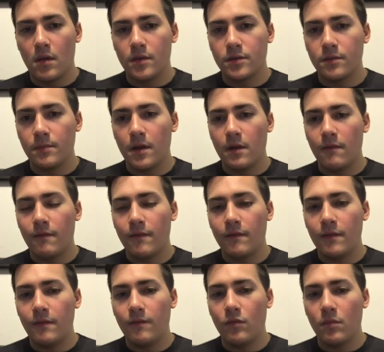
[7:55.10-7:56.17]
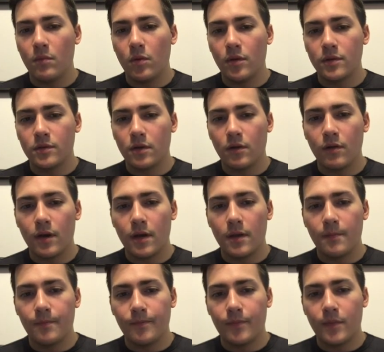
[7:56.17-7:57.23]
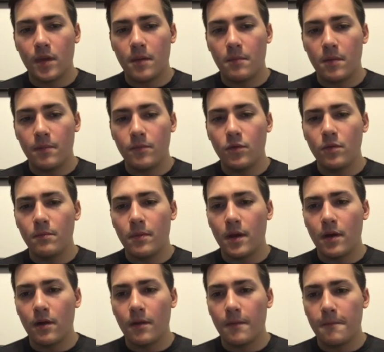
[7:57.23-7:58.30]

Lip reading: So I'm down to 54 bullets already, but I'm doing better.